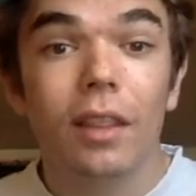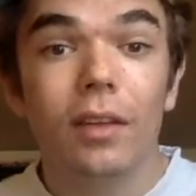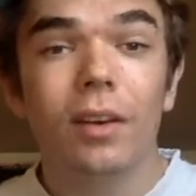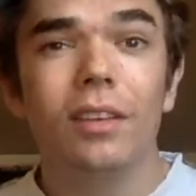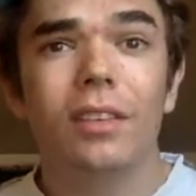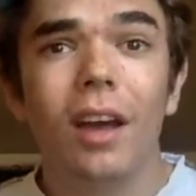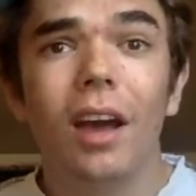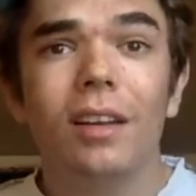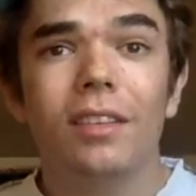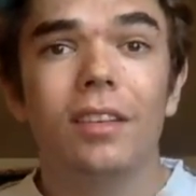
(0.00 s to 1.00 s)
There is
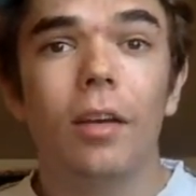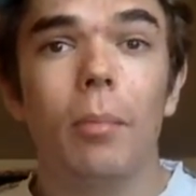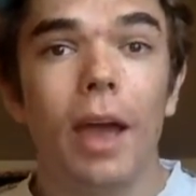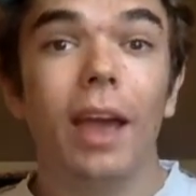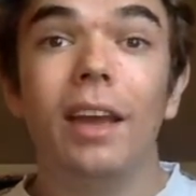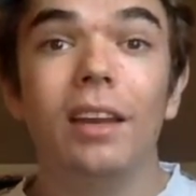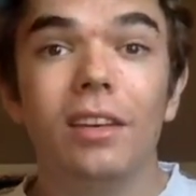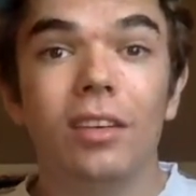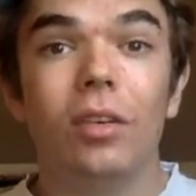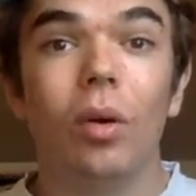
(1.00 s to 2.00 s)
not some
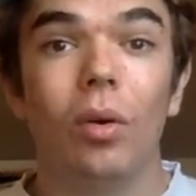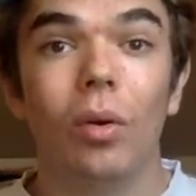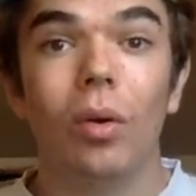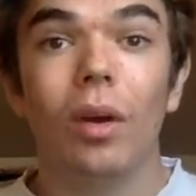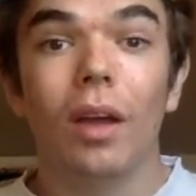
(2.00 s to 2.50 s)
end goal.